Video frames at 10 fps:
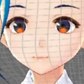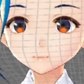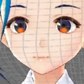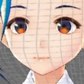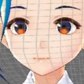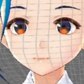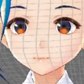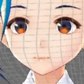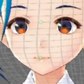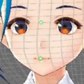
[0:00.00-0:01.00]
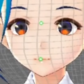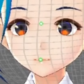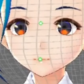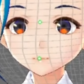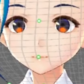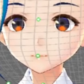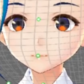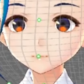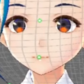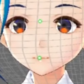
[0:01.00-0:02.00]
group and adjust
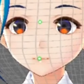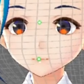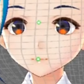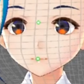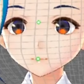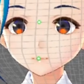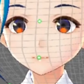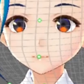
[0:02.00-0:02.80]
how that